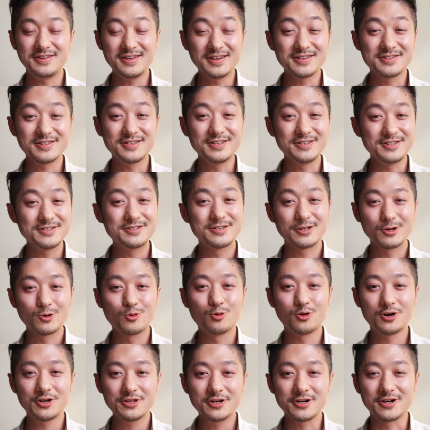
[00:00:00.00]
Yes, it is a
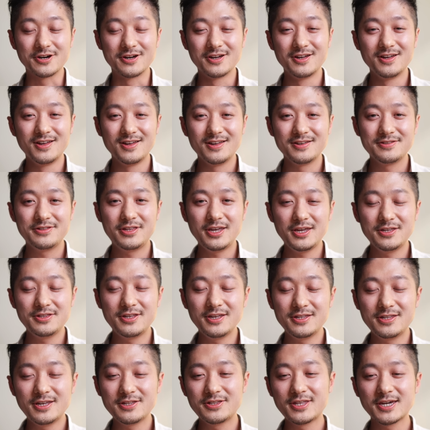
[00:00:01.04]
quarter.
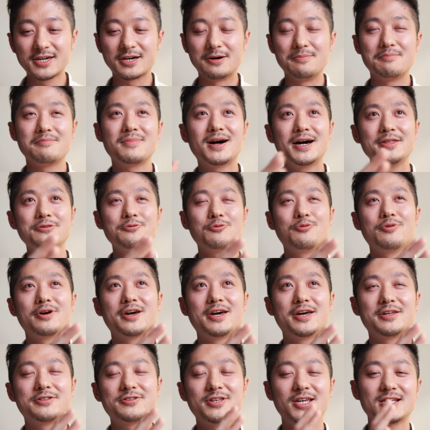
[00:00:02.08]
They take a month
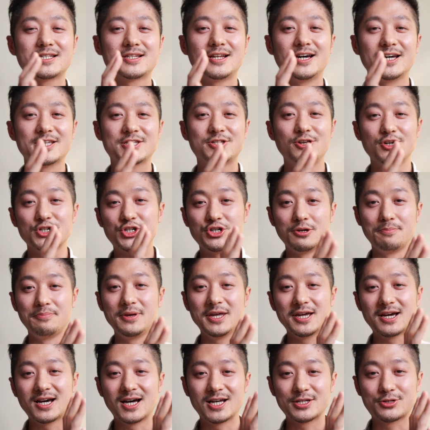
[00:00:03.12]
where Tesla is not
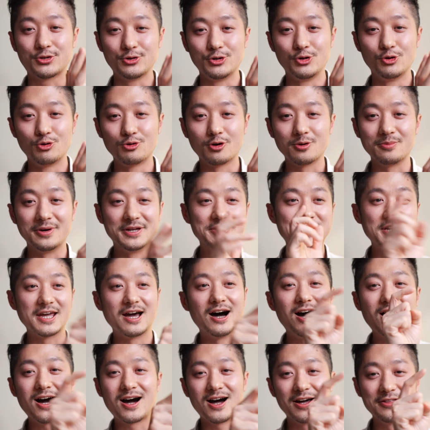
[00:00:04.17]
shipping cars to Europe and say,
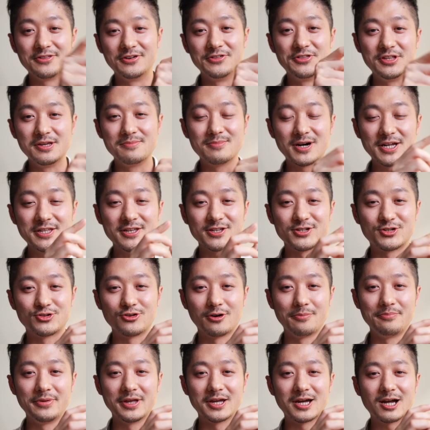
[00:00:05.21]
the demand is
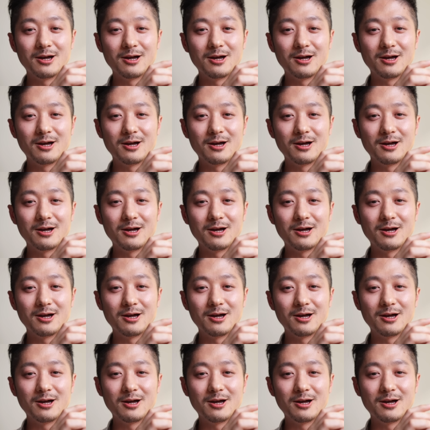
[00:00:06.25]
dropping.